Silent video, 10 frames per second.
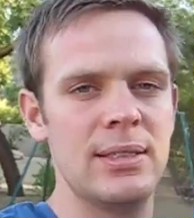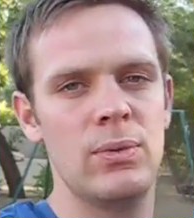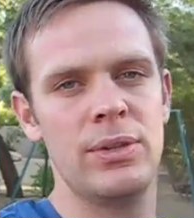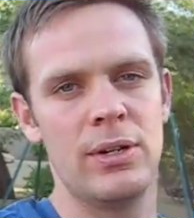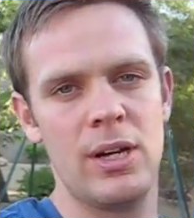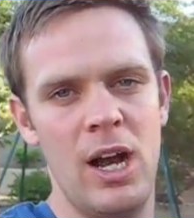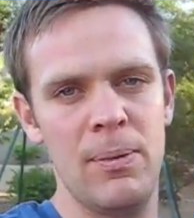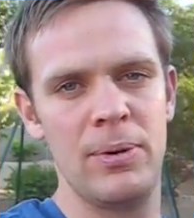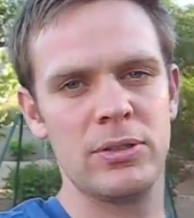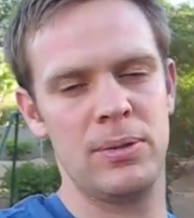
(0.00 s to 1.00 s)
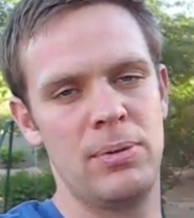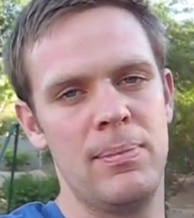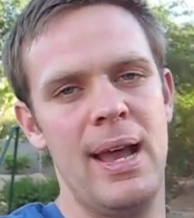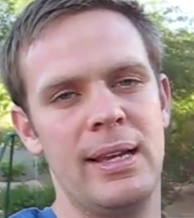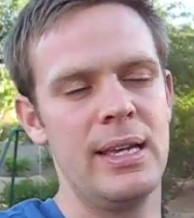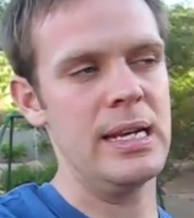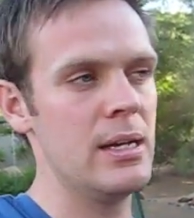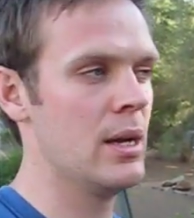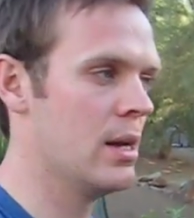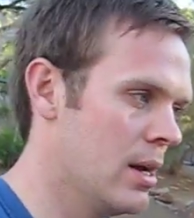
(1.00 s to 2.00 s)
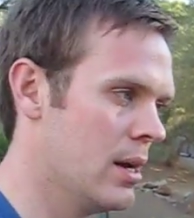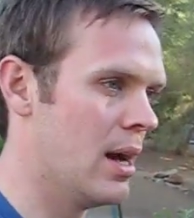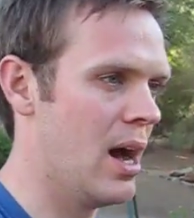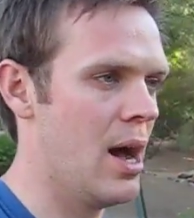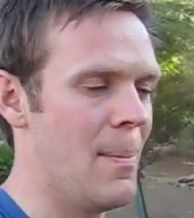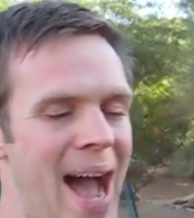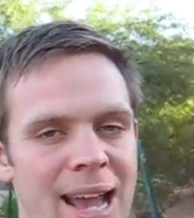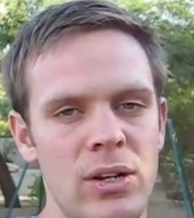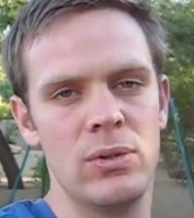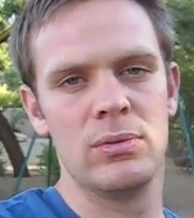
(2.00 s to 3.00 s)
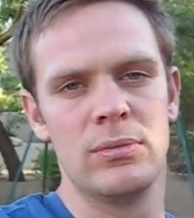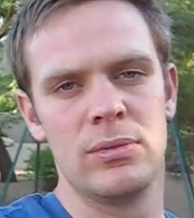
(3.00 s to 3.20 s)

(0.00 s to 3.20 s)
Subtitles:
it with your compost to put it back in. I don't